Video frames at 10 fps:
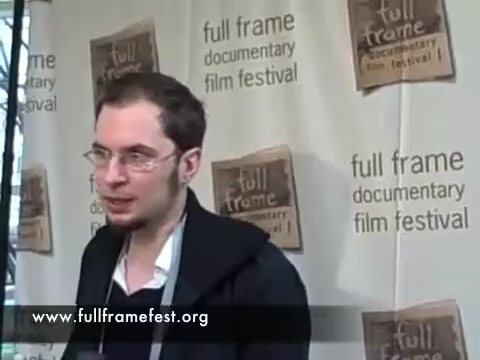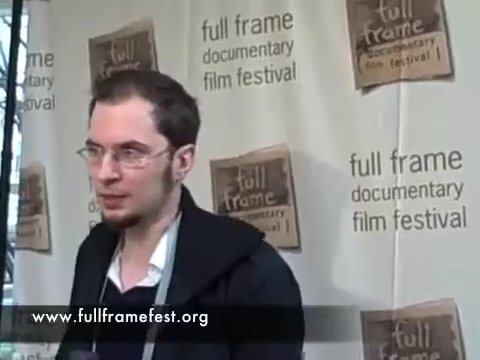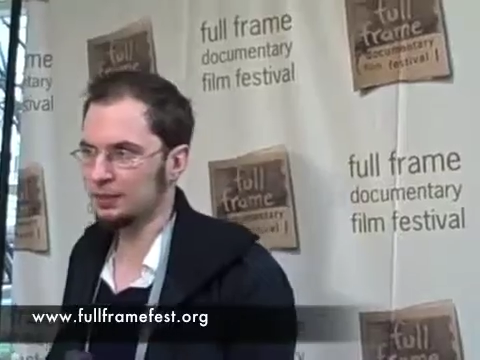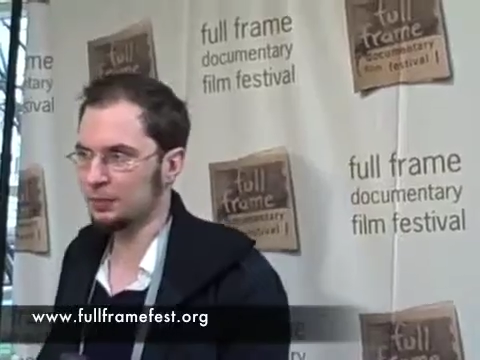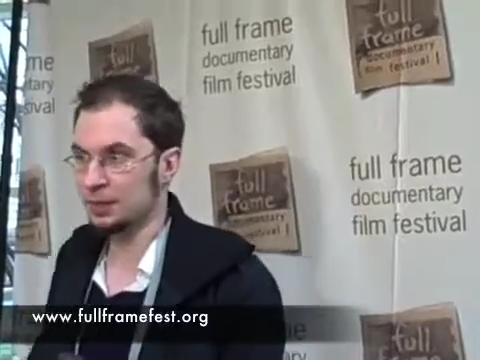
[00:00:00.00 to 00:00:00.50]
some
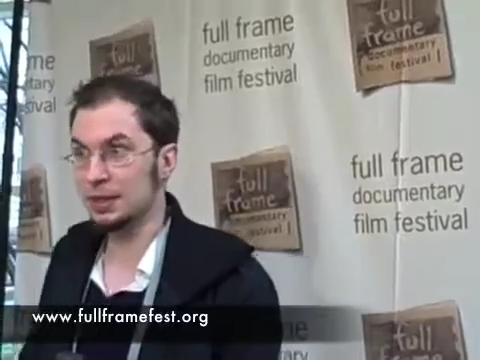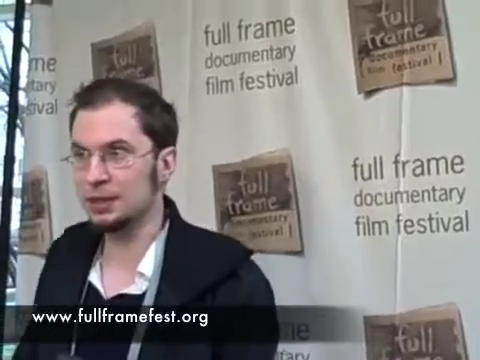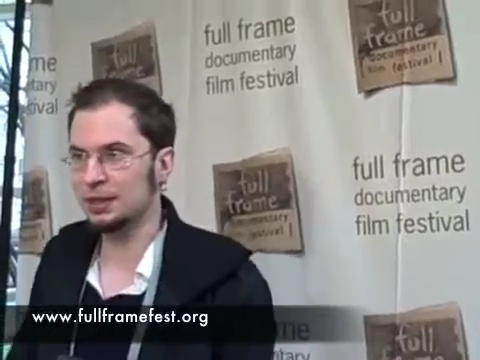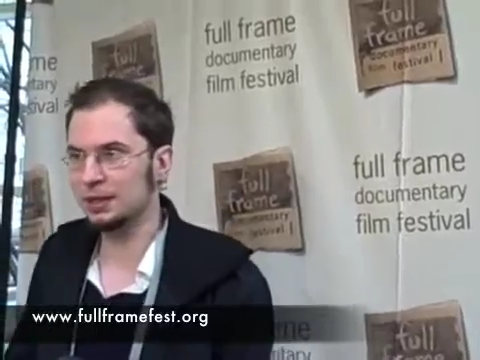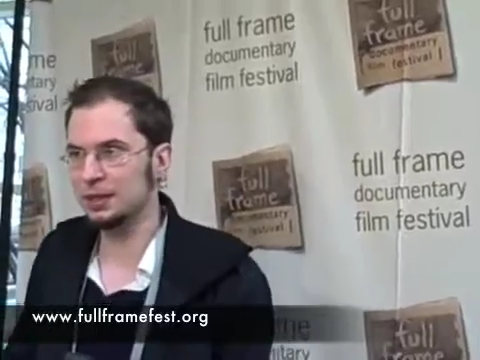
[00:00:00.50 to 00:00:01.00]

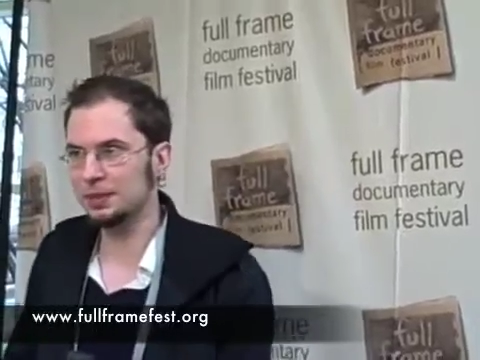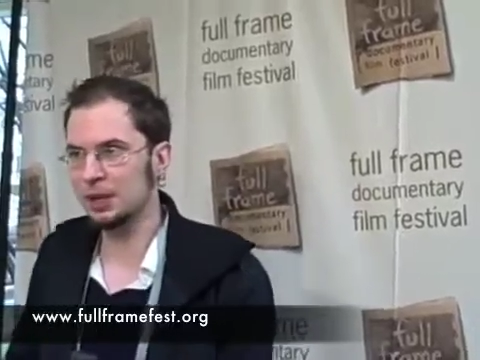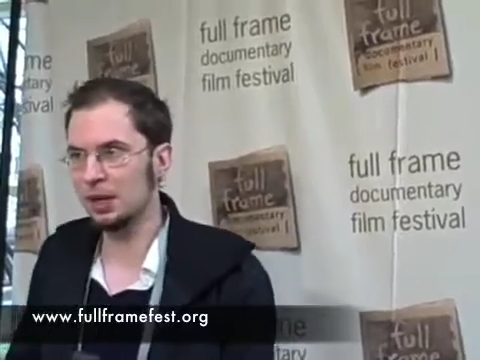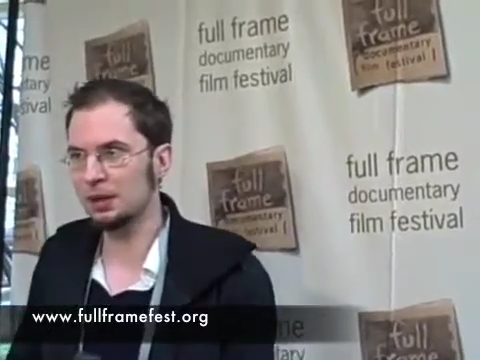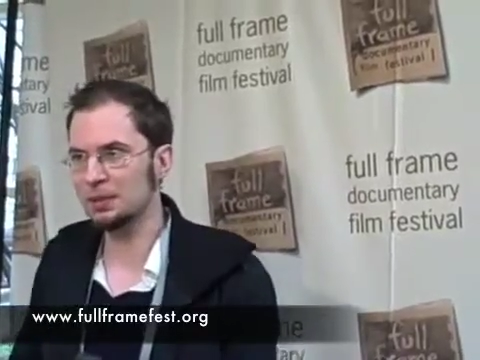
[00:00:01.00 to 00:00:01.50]
resistance
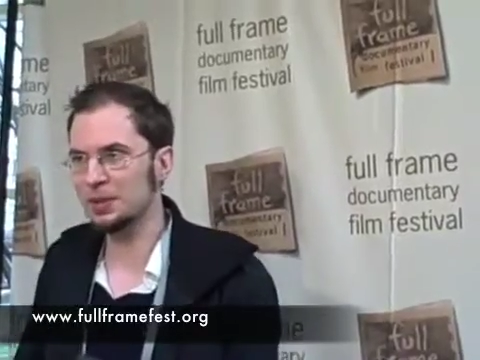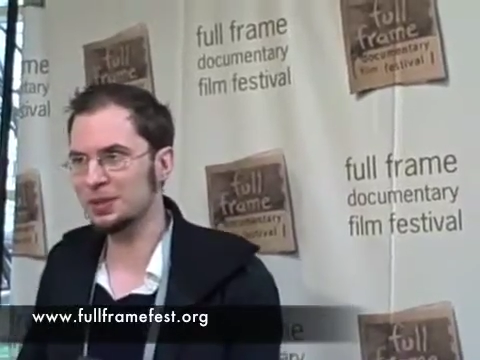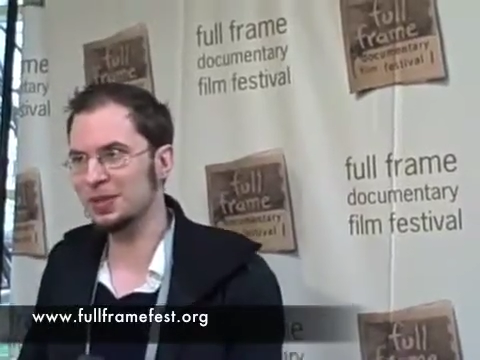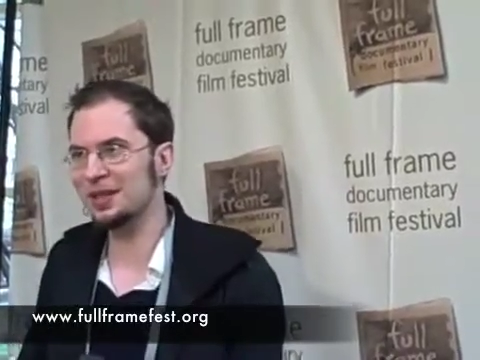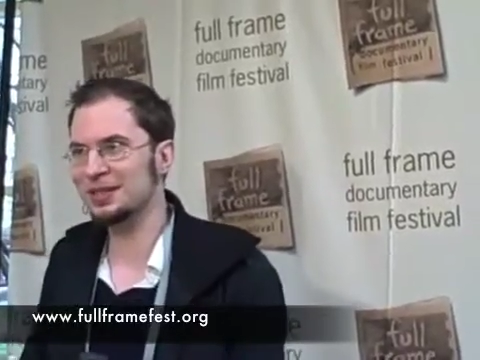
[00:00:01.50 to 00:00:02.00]
sometimes. So
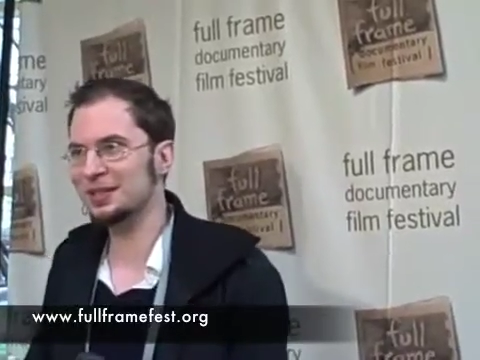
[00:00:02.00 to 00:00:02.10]
it's nice.